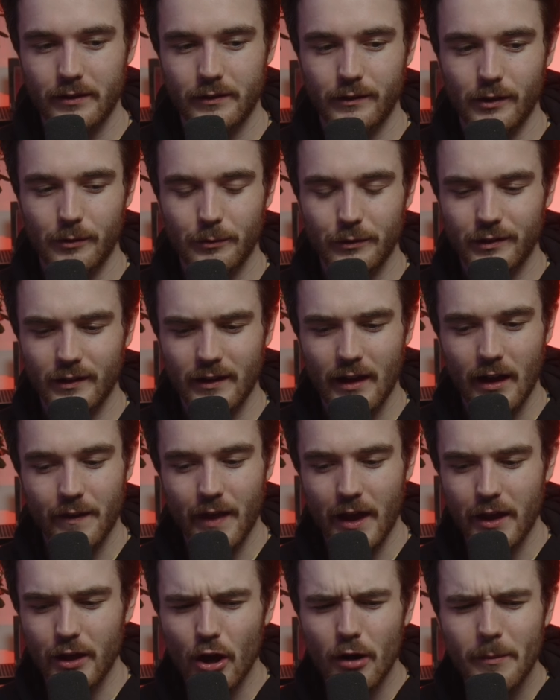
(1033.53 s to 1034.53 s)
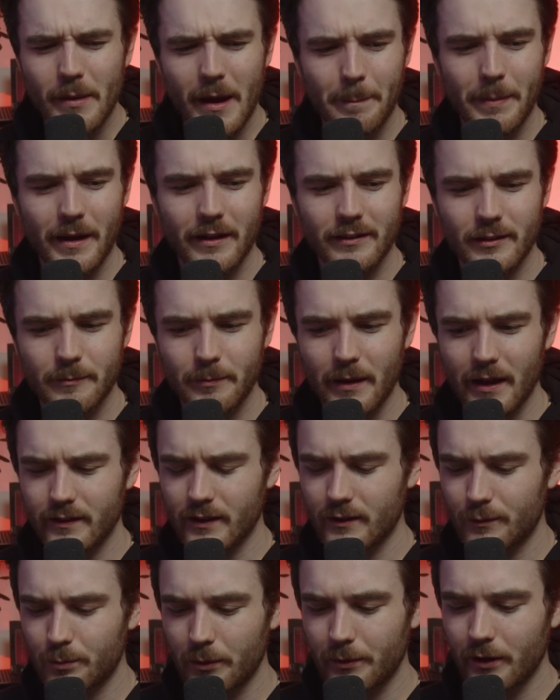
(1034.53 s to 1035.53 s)
So we'll see how they go about bouncing back.
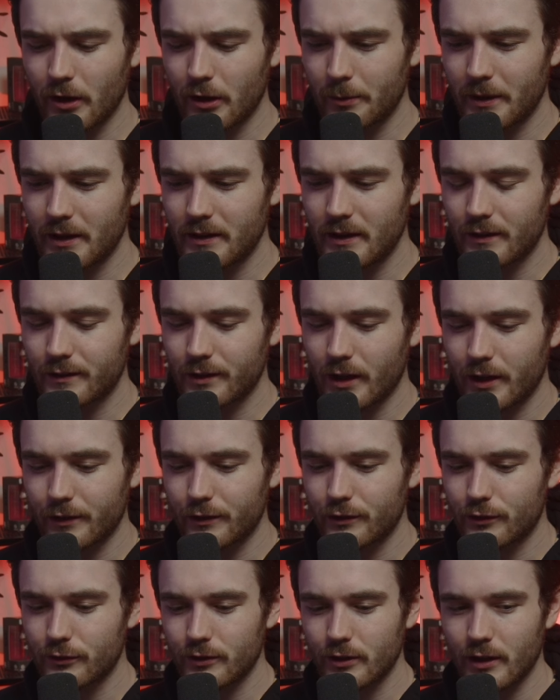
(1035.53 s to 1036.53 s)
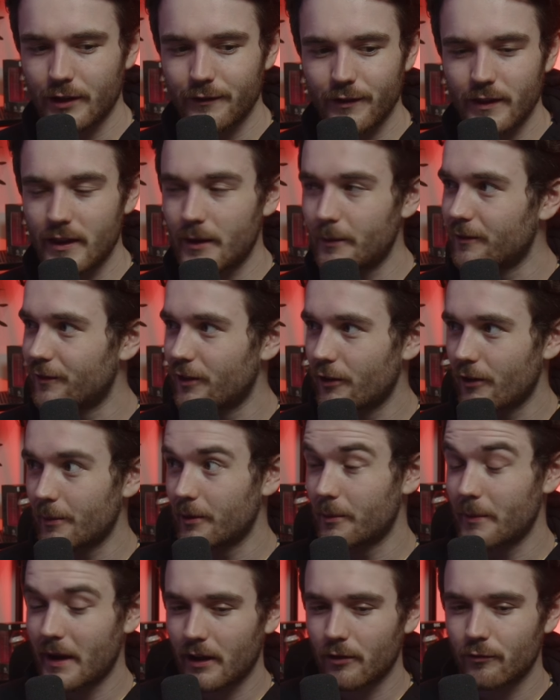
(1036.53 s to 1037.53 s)
That's probably going to be the exciting storyline for them if they're able to
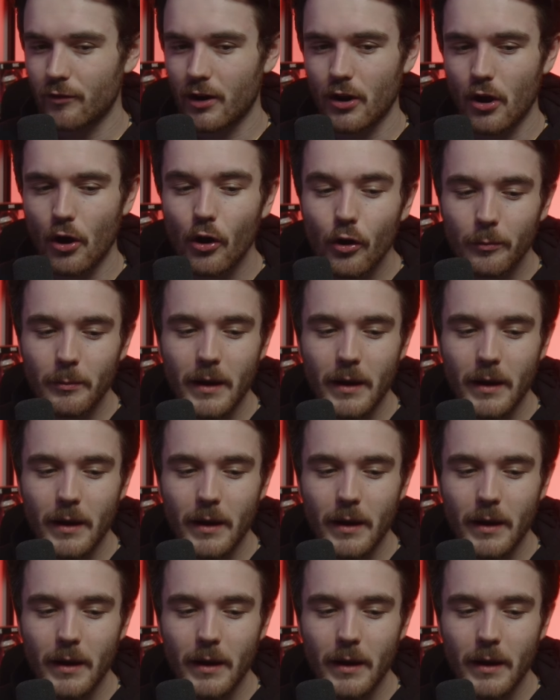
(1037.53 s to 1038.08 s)
make a run home.